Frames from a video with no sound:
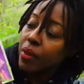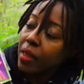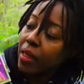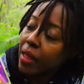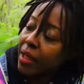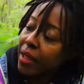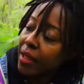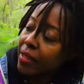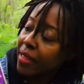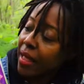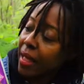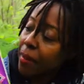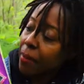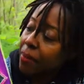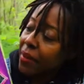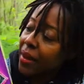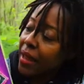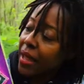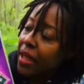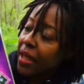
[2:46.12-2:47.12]
look at that
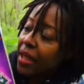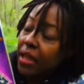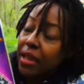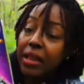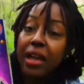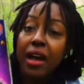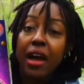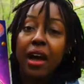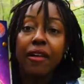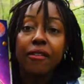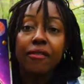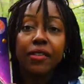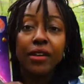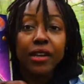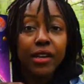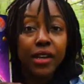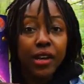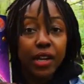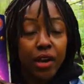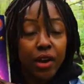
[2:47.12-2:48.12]
blanket
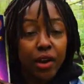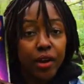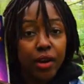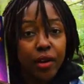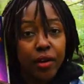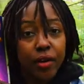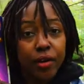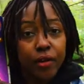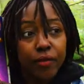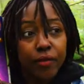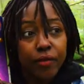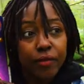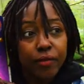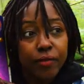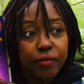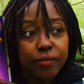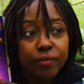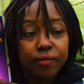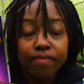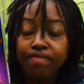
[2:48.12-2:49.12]
covering the earth.
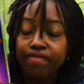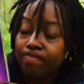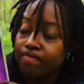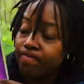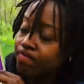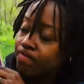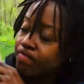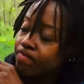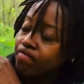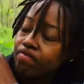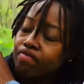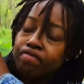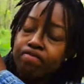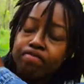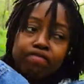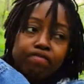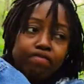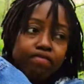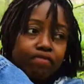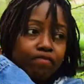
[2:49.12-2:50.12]

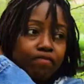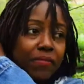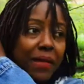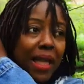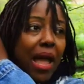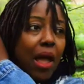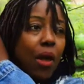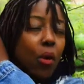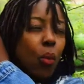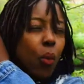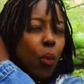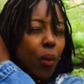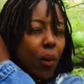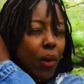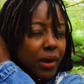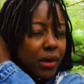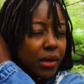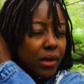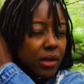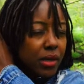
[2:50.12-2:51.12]
Hmm, I
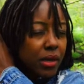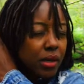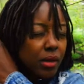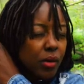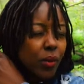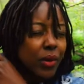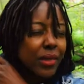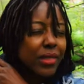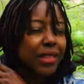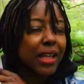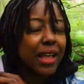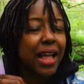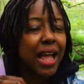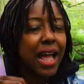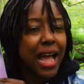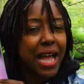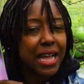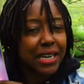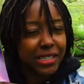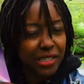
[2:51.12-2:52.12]
wonder what the
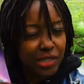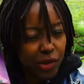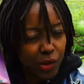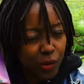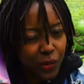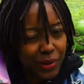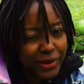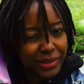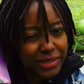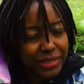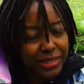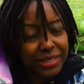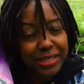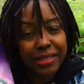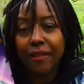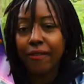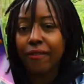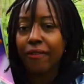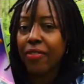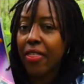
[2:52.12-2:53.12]
consequences
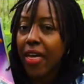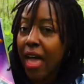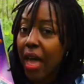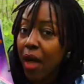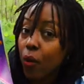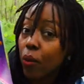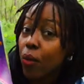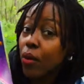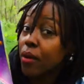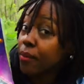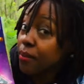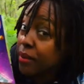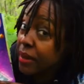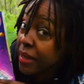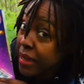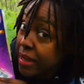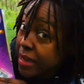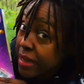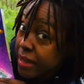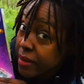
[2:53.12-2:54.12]
of that will
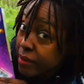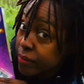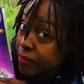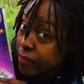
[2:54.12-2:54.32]
be.